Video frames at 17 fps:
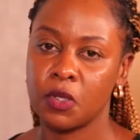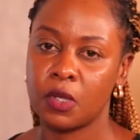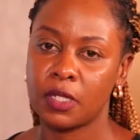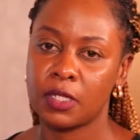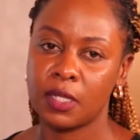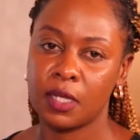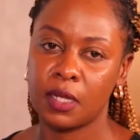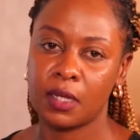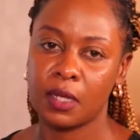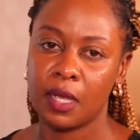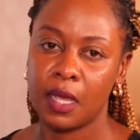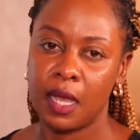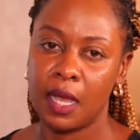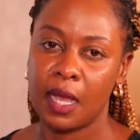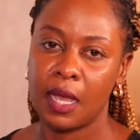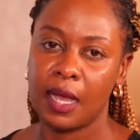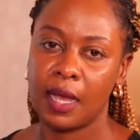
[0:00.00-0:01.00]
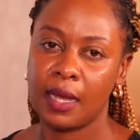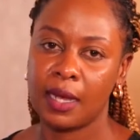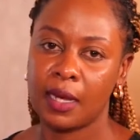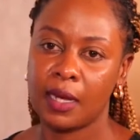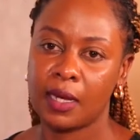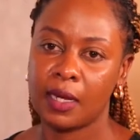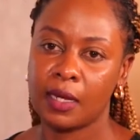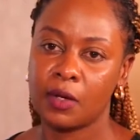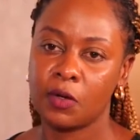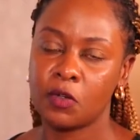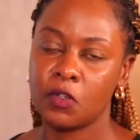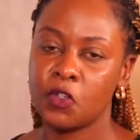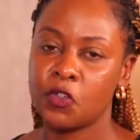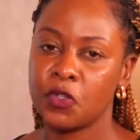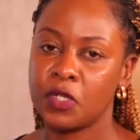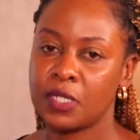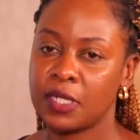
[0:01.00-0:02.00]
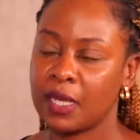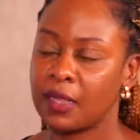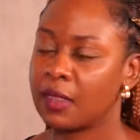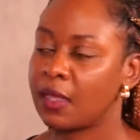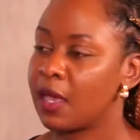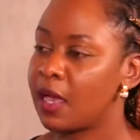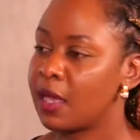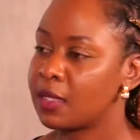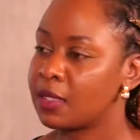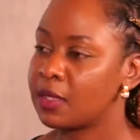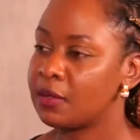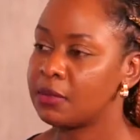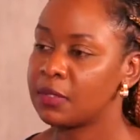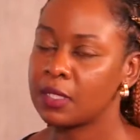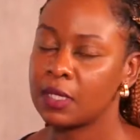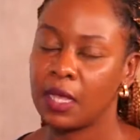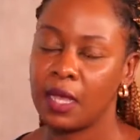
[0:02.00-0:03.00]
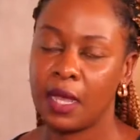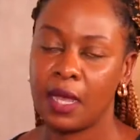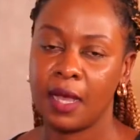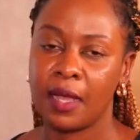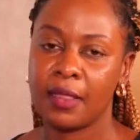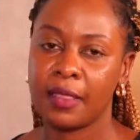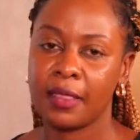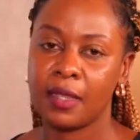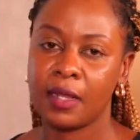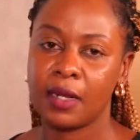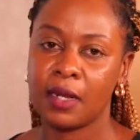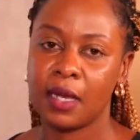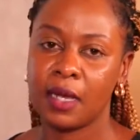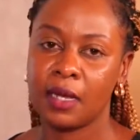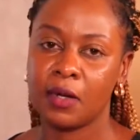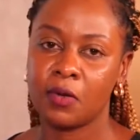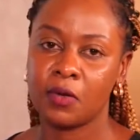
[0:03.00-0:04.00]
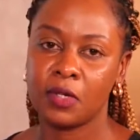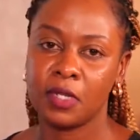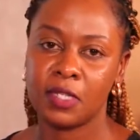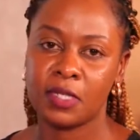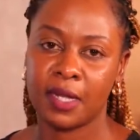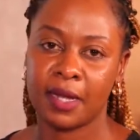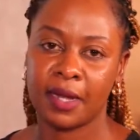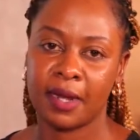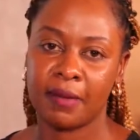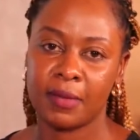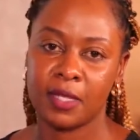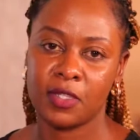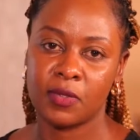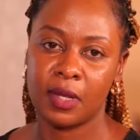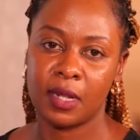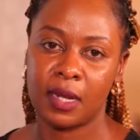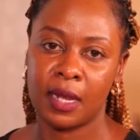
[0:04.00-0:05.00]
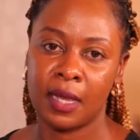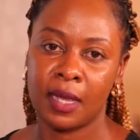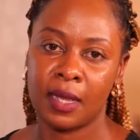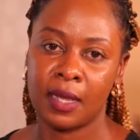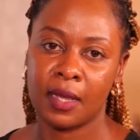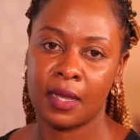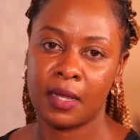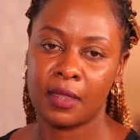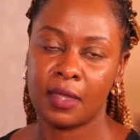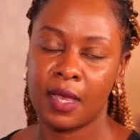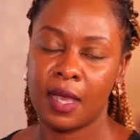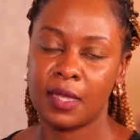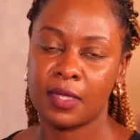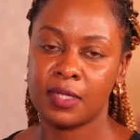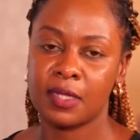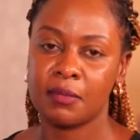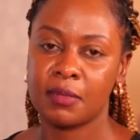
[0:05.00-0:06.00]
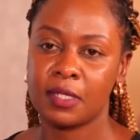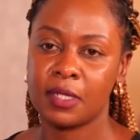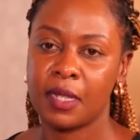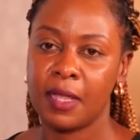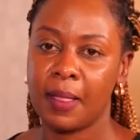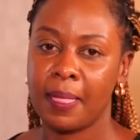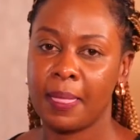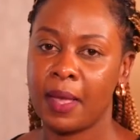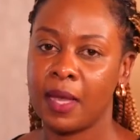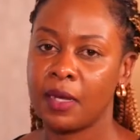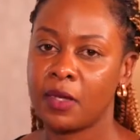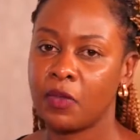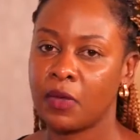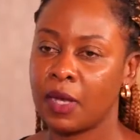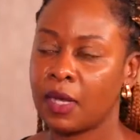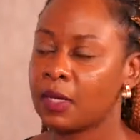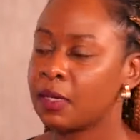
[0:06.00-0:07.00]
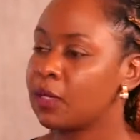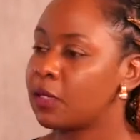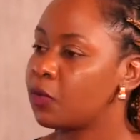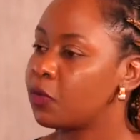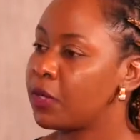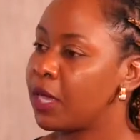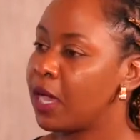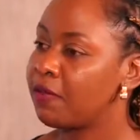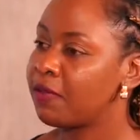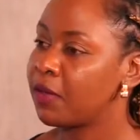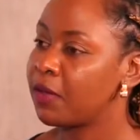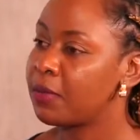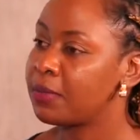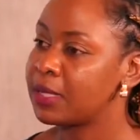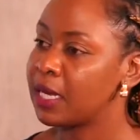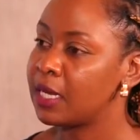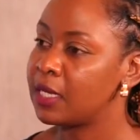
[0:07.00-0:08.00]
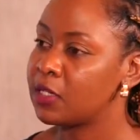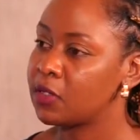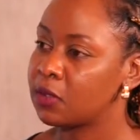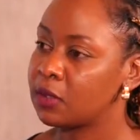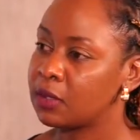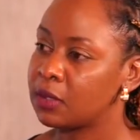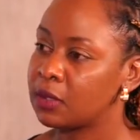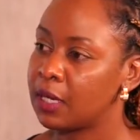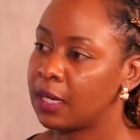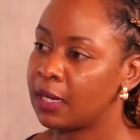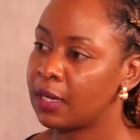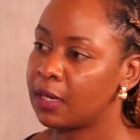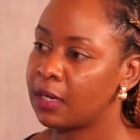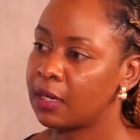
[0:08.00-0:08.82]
Consulting, on Twitter, the AceMT, and then on Instagram as well, the AceMT. And you can we have a website on